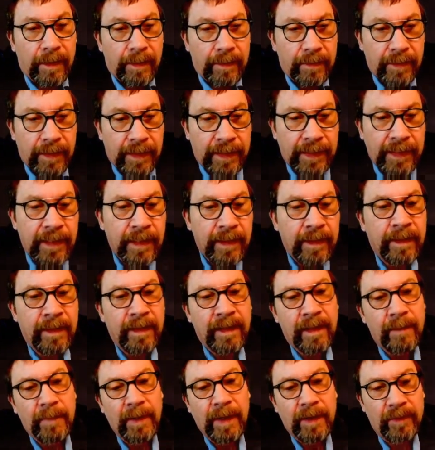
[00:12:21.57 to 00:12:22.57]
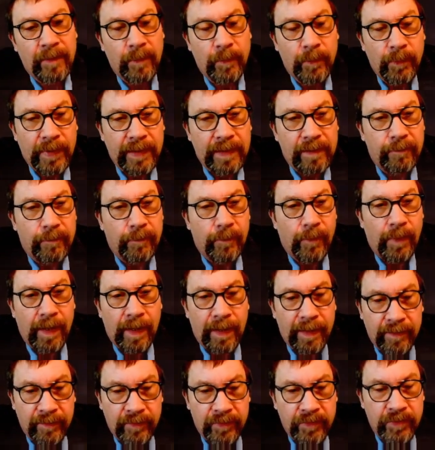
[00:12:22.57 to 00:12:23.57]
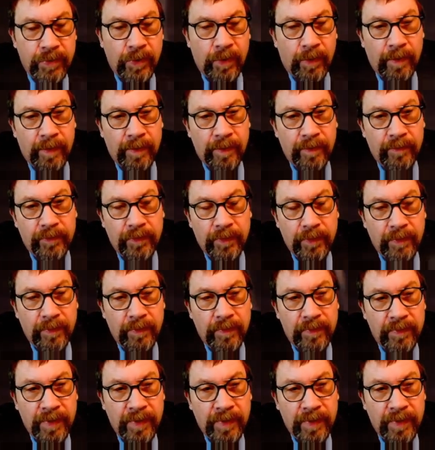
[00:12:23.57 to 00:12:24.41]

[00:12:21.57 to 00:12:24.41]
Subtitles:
The key thing about the rate of rise chart is you can